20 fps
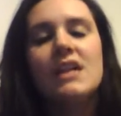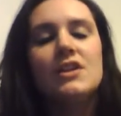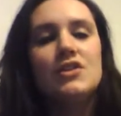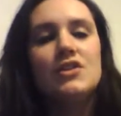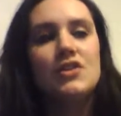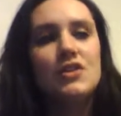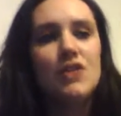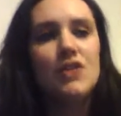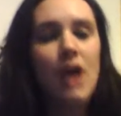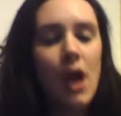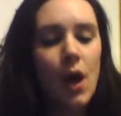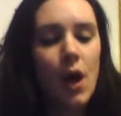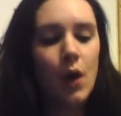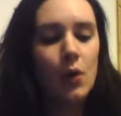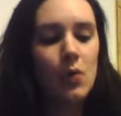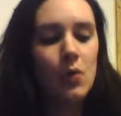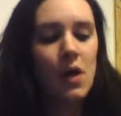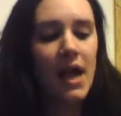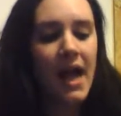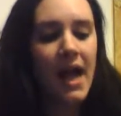
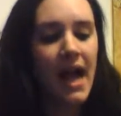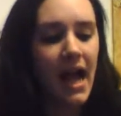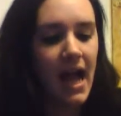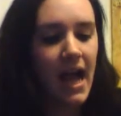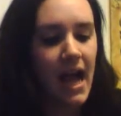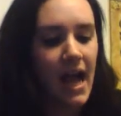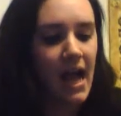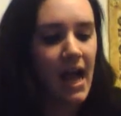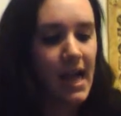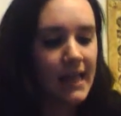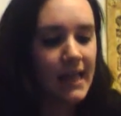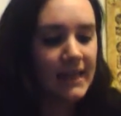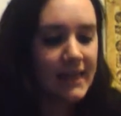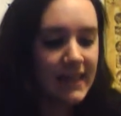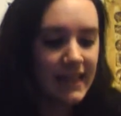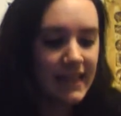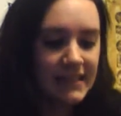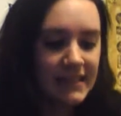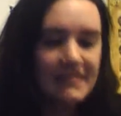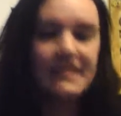So
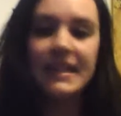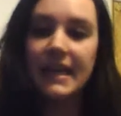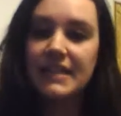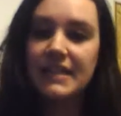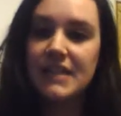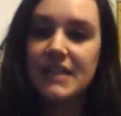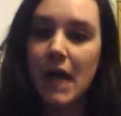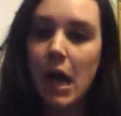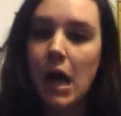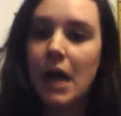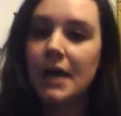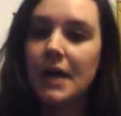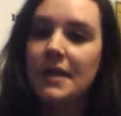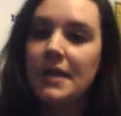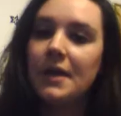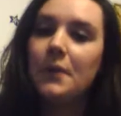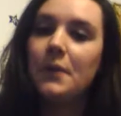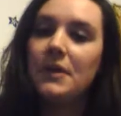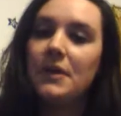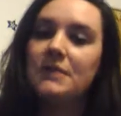let's get
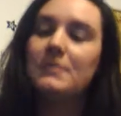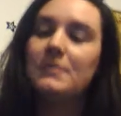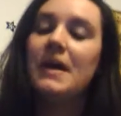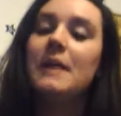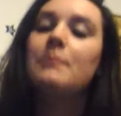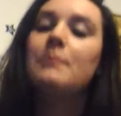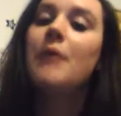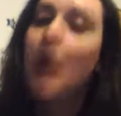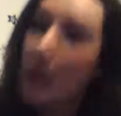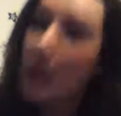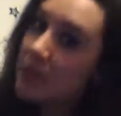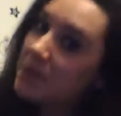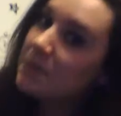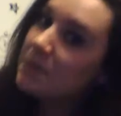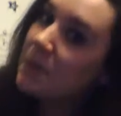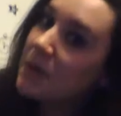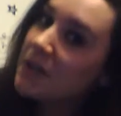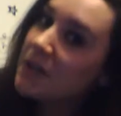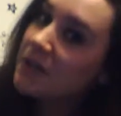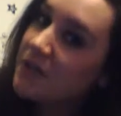on with my
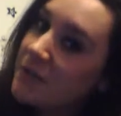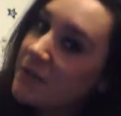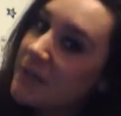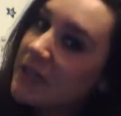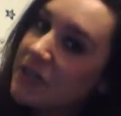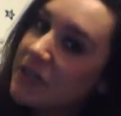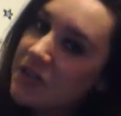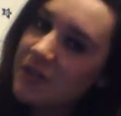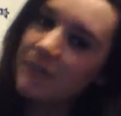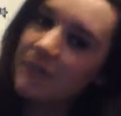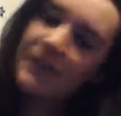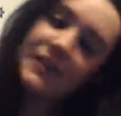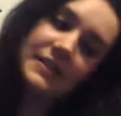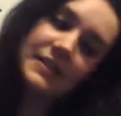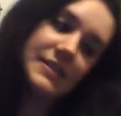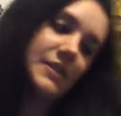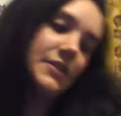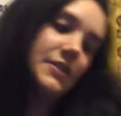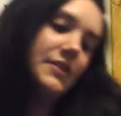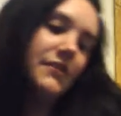Pottermore information. I'm going to
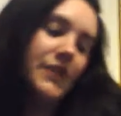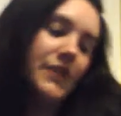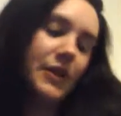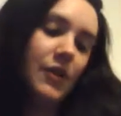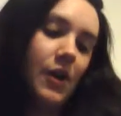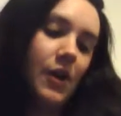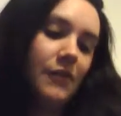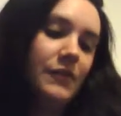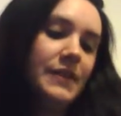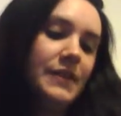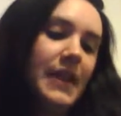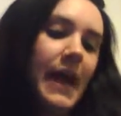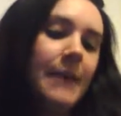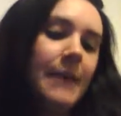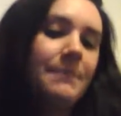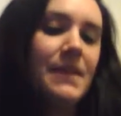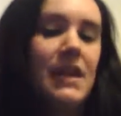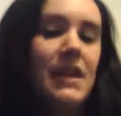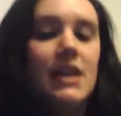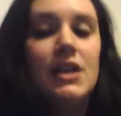start the video off with
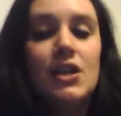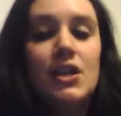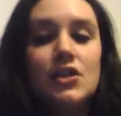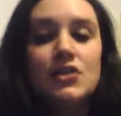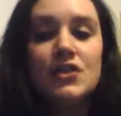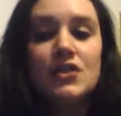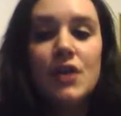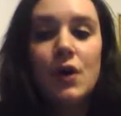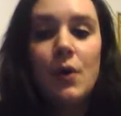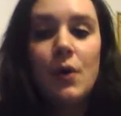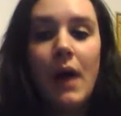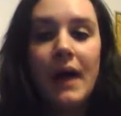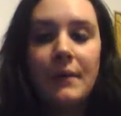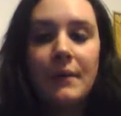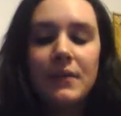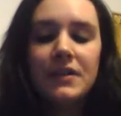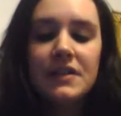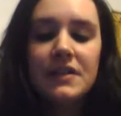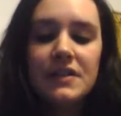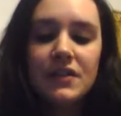that. So
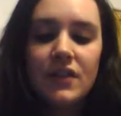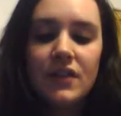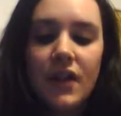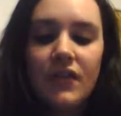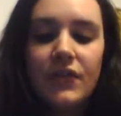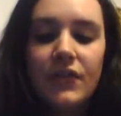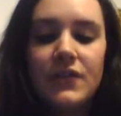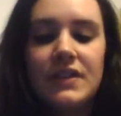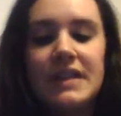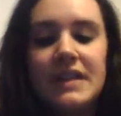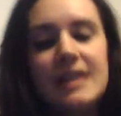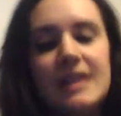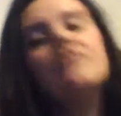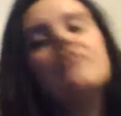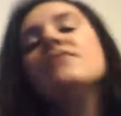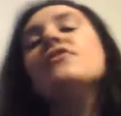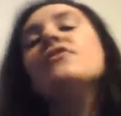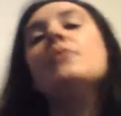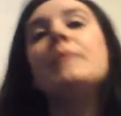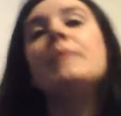I'm going to start off with the
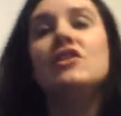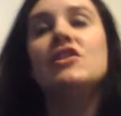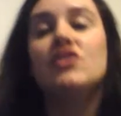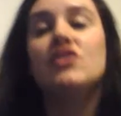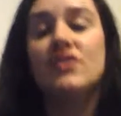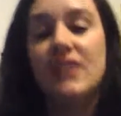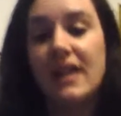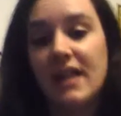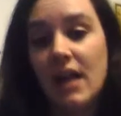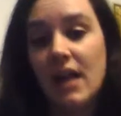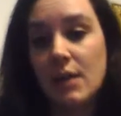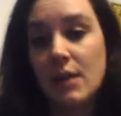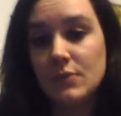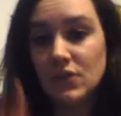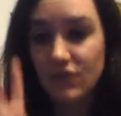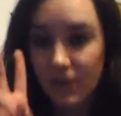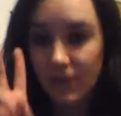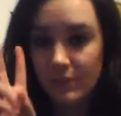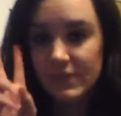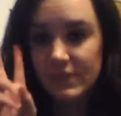information that comes
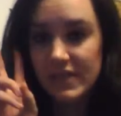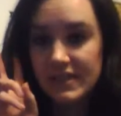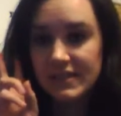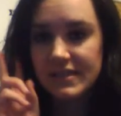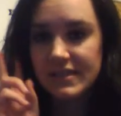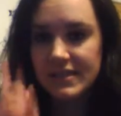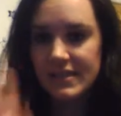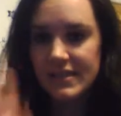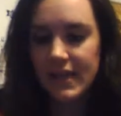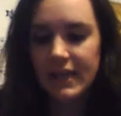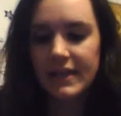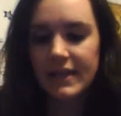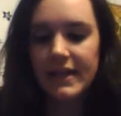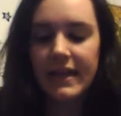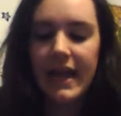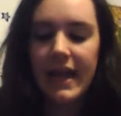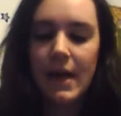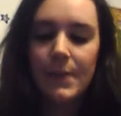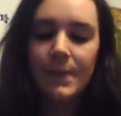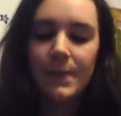from the second
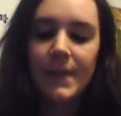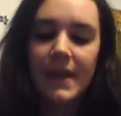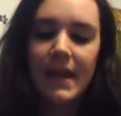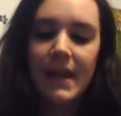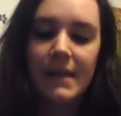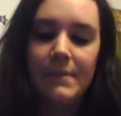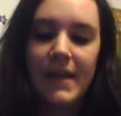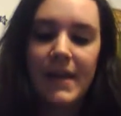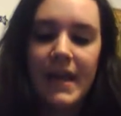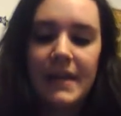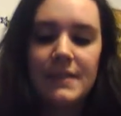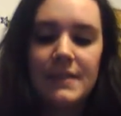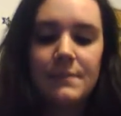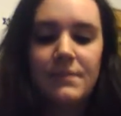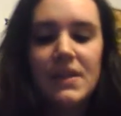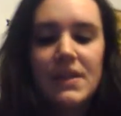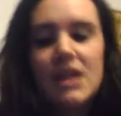account that I made.